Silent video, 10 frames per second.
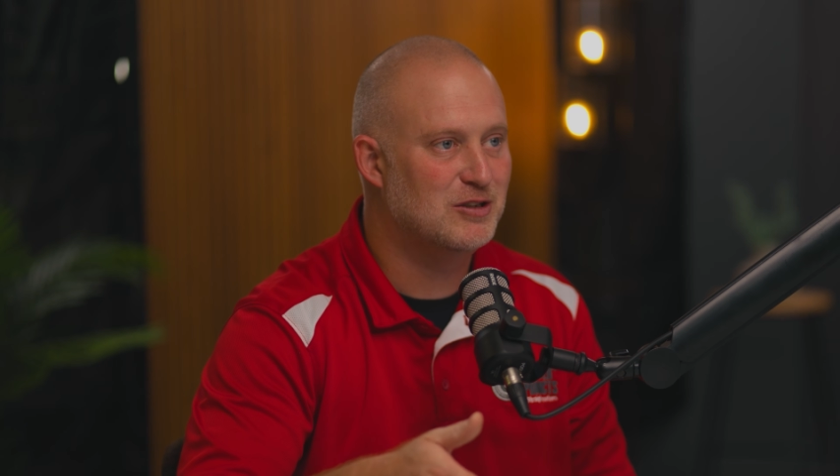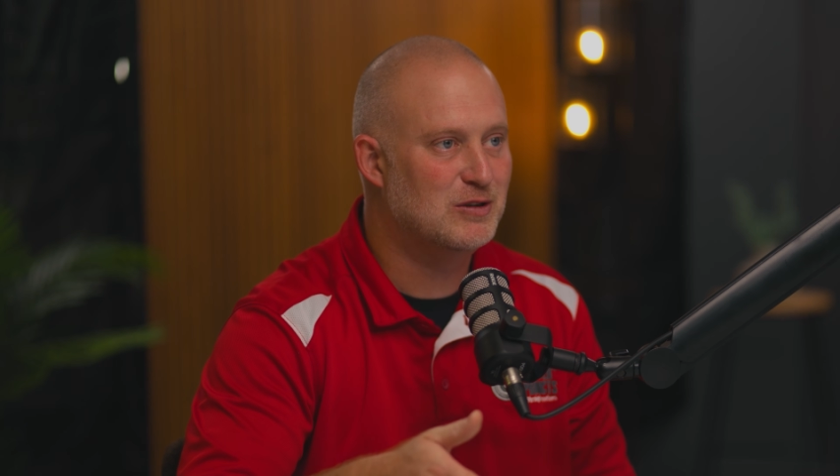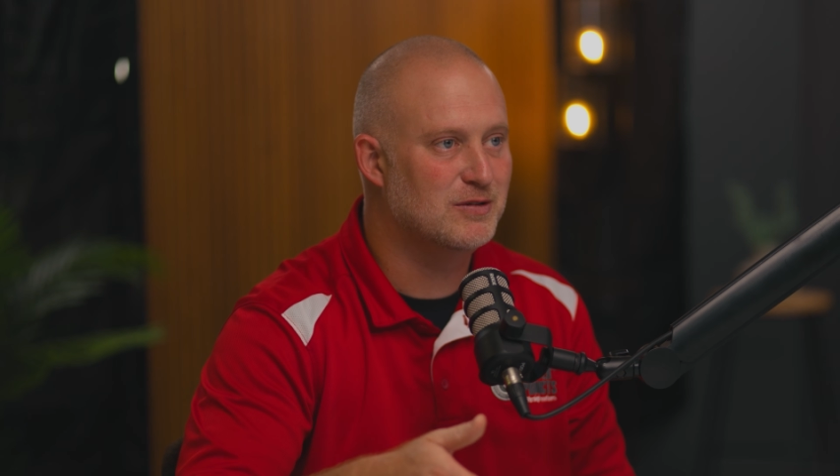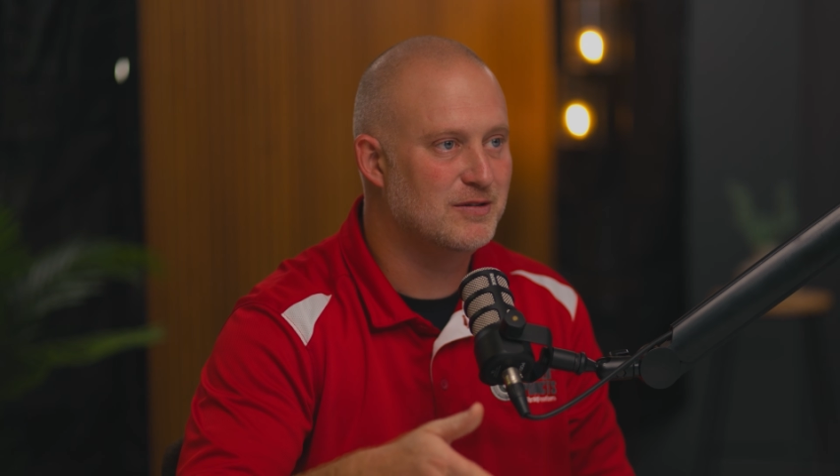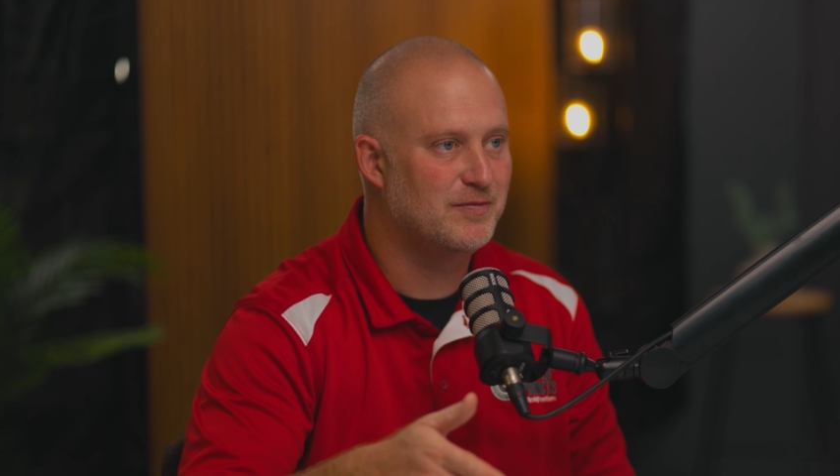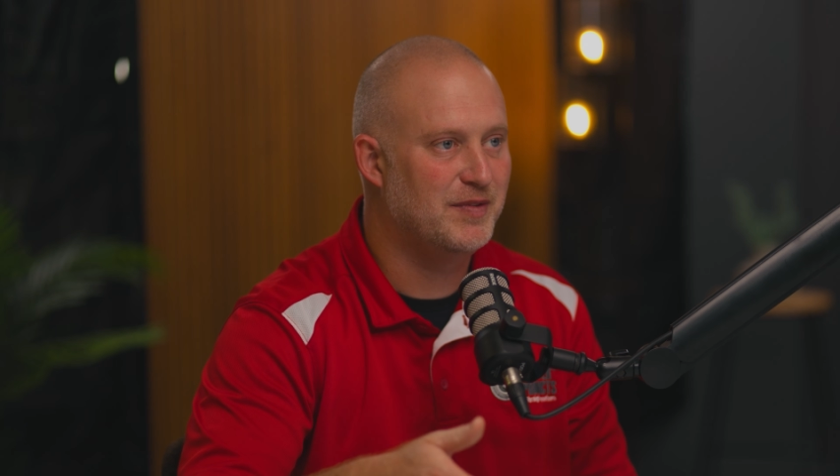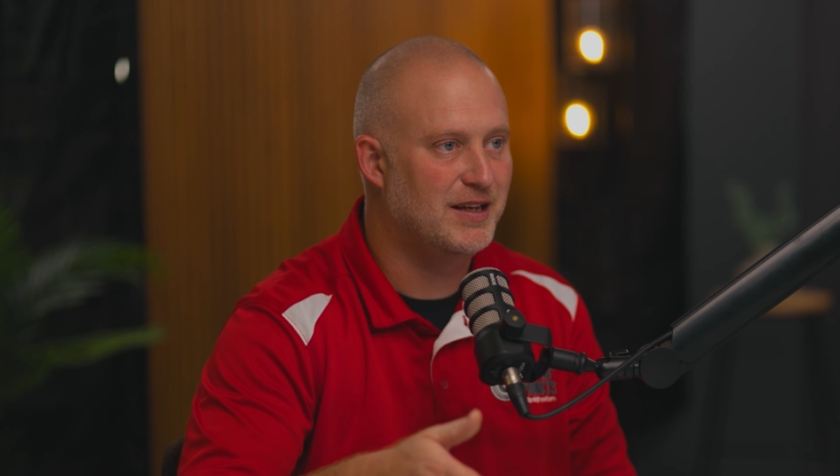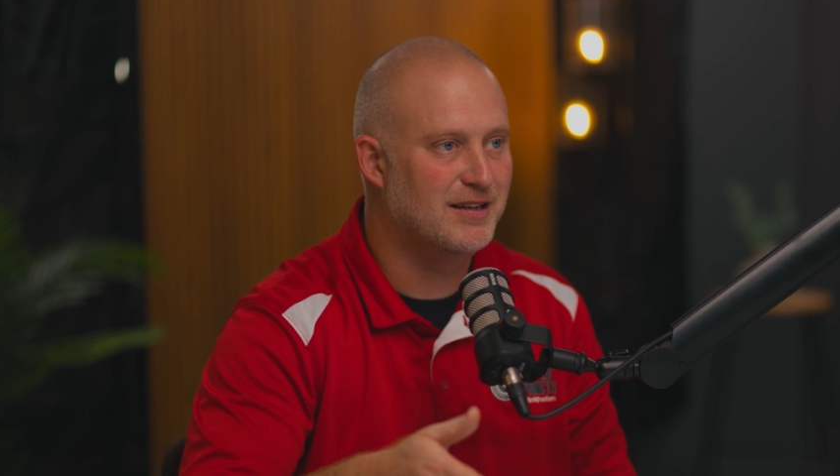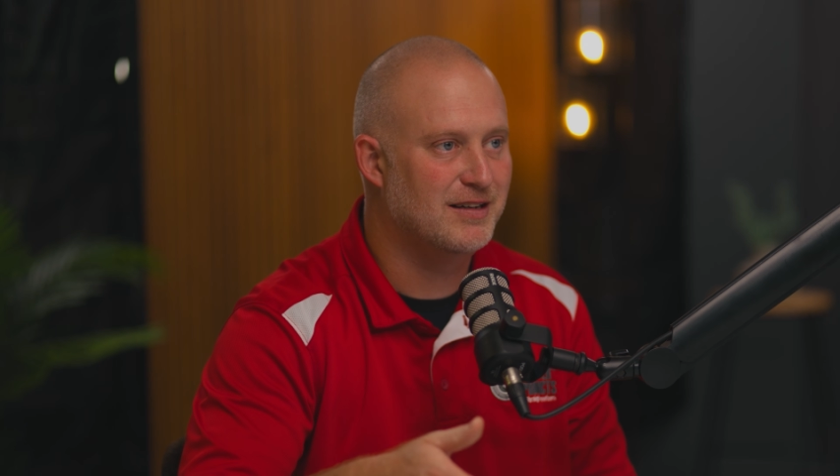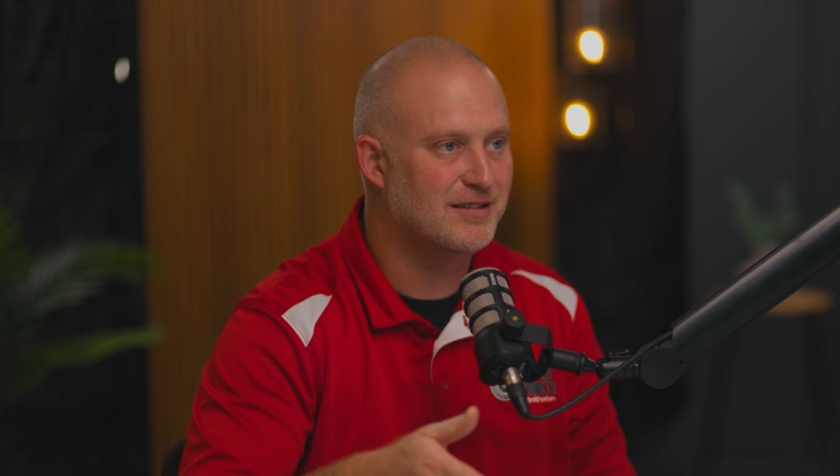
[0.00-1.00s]
to.
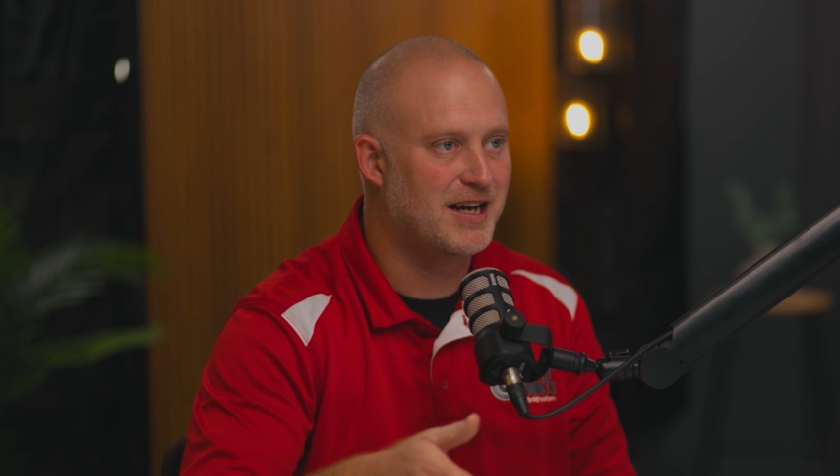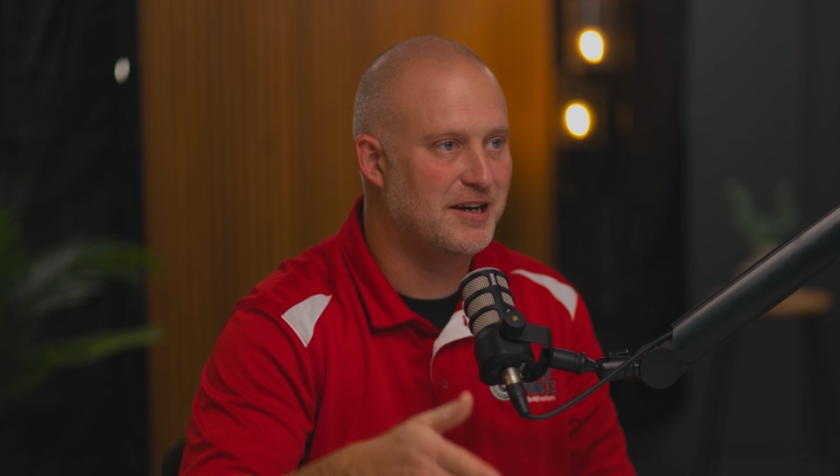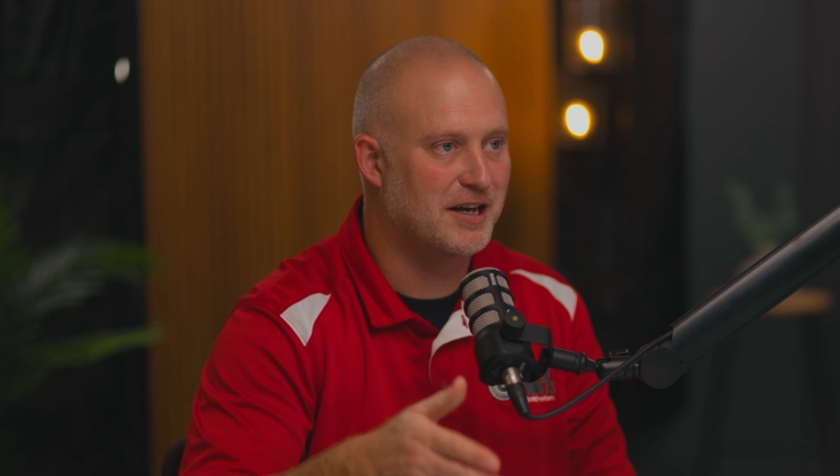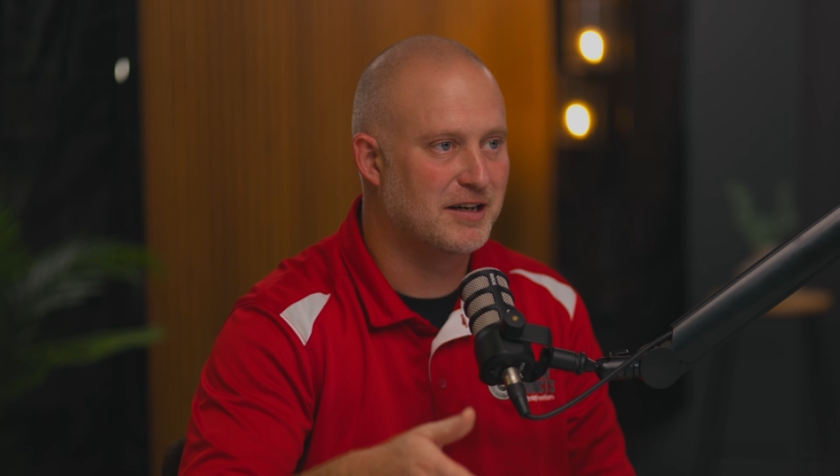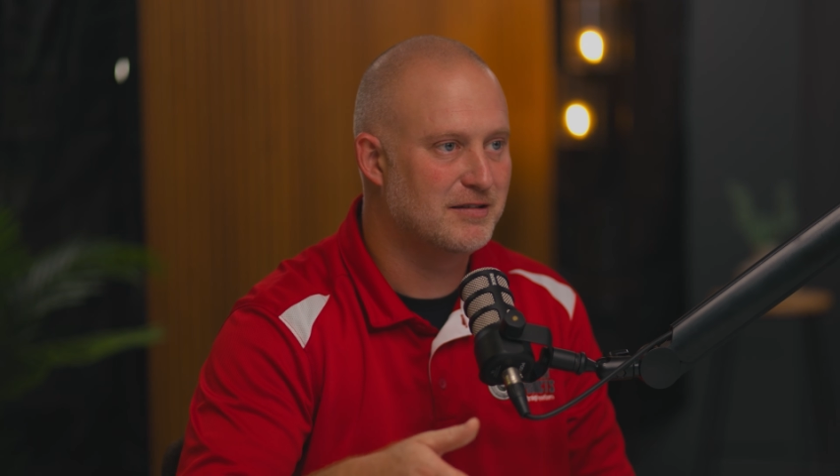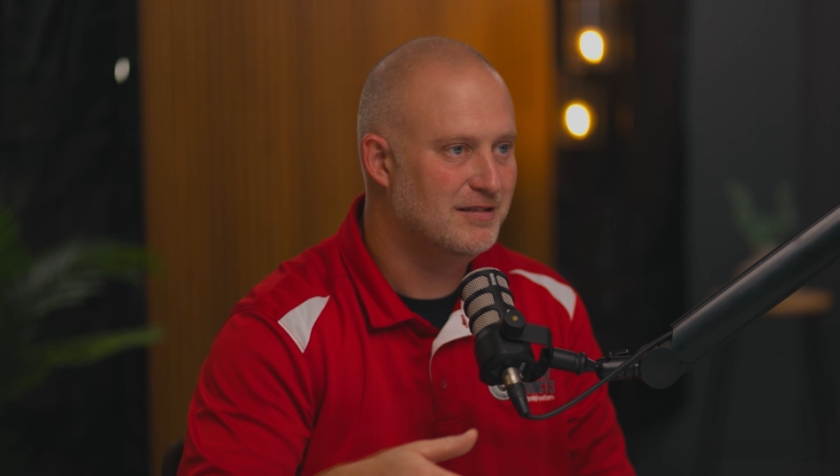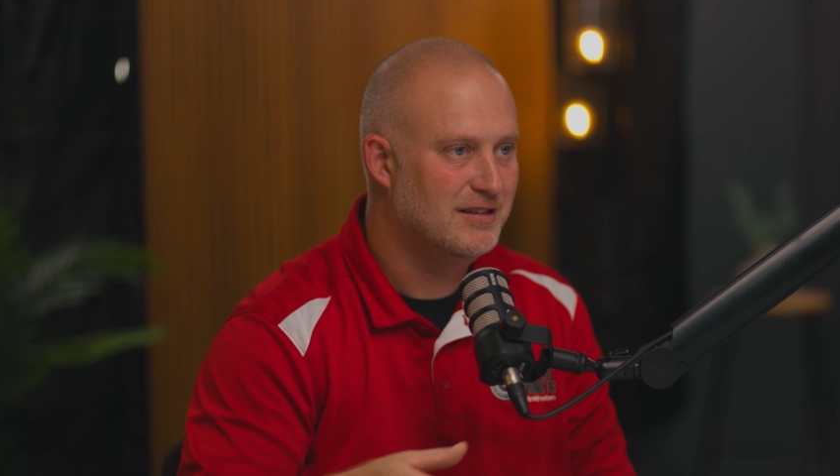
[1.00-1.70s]
And it's kind of like,